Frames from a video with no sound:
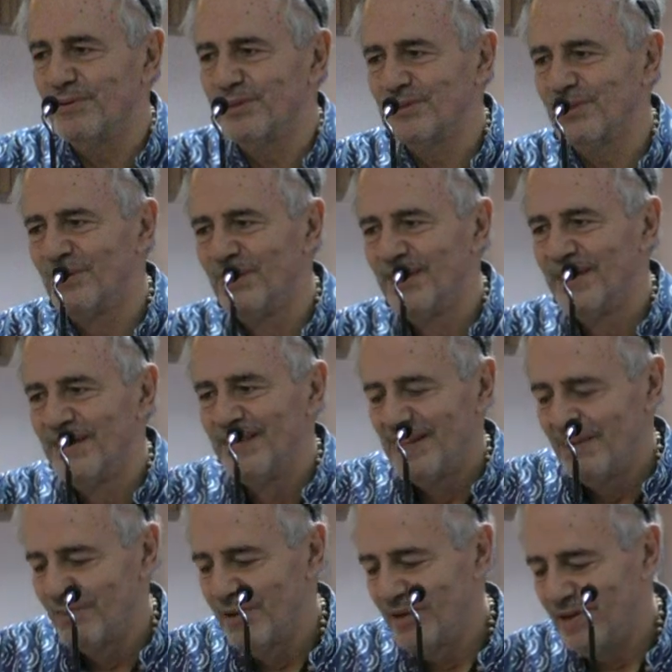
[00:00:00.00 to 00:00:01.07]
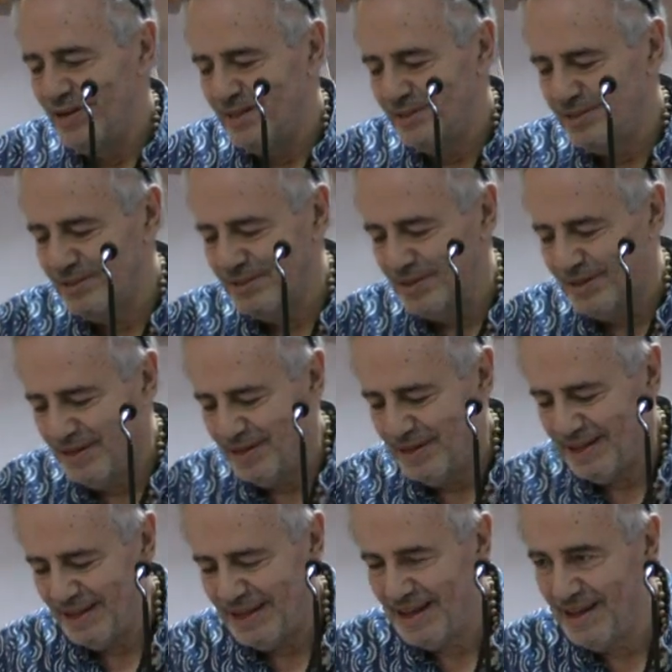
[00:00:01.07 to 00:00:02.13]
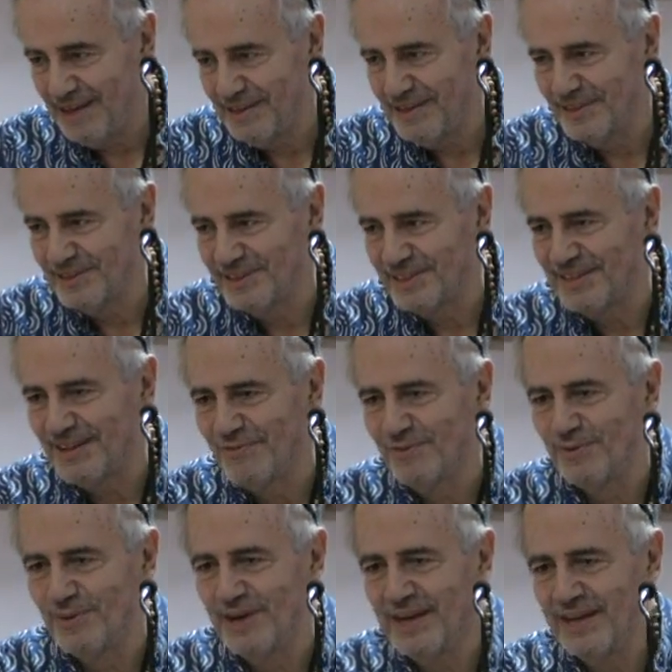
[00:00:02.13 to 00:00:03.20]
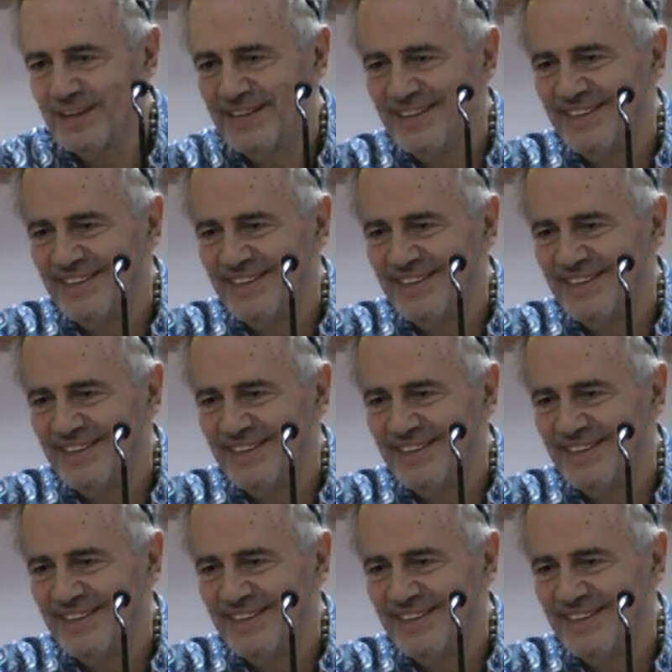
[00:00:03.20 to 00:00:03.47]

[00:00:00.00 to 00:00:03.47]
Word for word: So we're Eastern Hellenes, if you like.